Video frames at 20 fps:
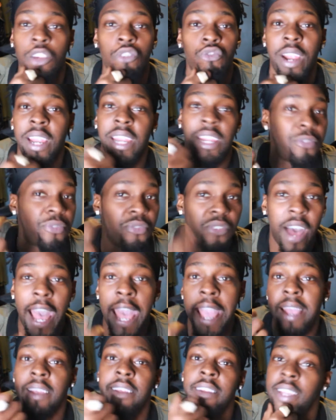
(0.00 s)
ready to
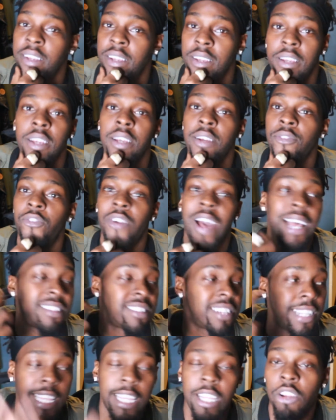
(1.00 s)
fight,
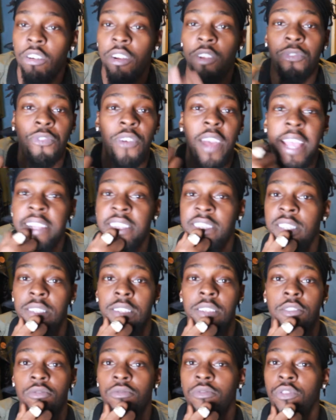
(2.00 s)
Vaseline on the face,
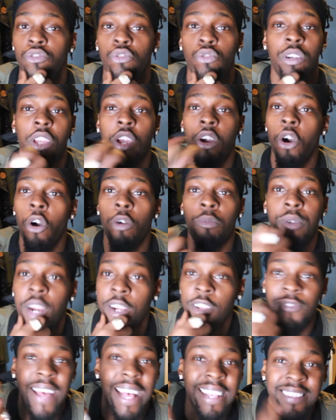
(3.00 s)
you and your
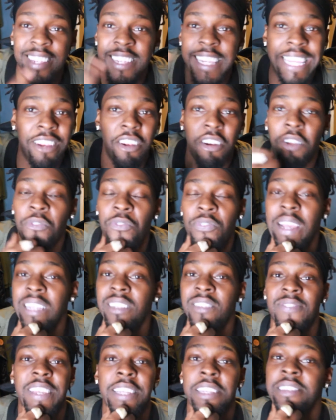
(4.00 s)
homegirls, Vaseline on the
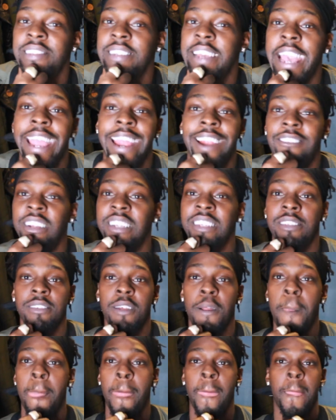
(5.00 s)
face, Venus and Aries,
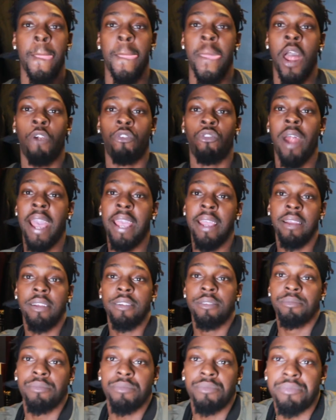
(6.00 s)
all right?
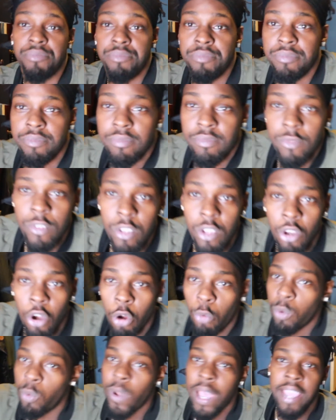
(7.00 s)

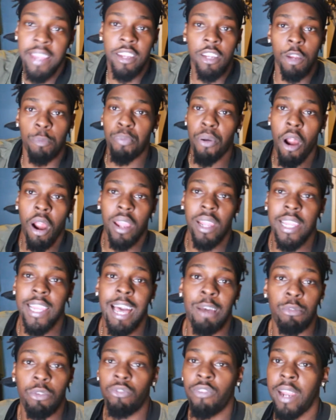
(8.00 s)
Or we waiting in the parking
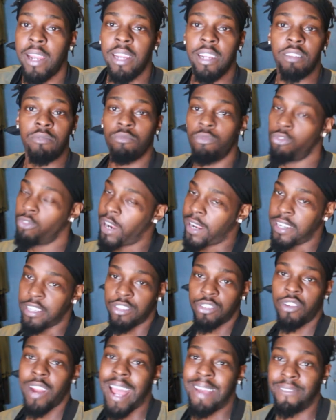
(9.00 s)
lot, we ready to
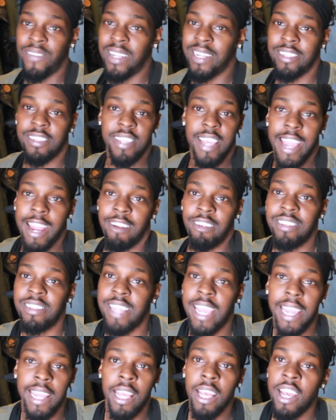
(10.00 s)
scrap. Venus and Aries,
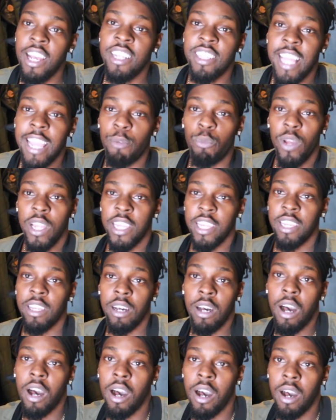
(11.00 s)
they willing
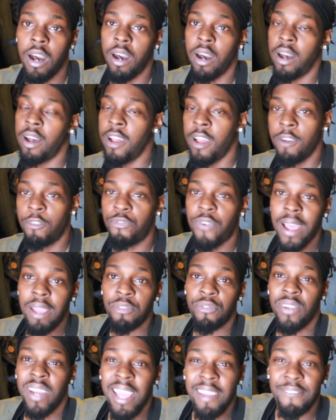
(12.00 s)
to
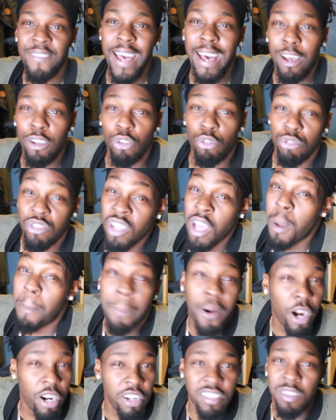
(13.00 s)
fight for their values,
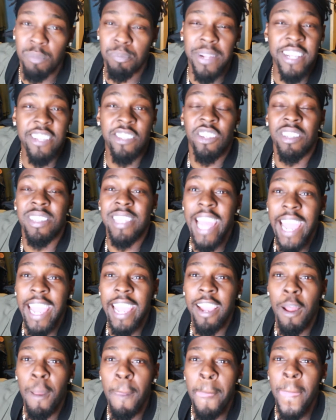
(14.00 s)
person, place, or
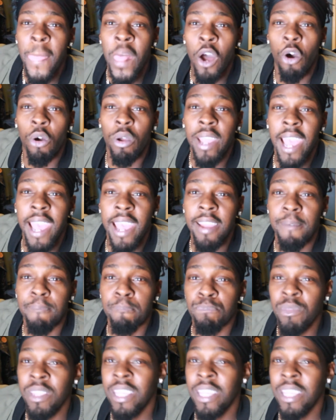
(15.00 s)
thing. Okay?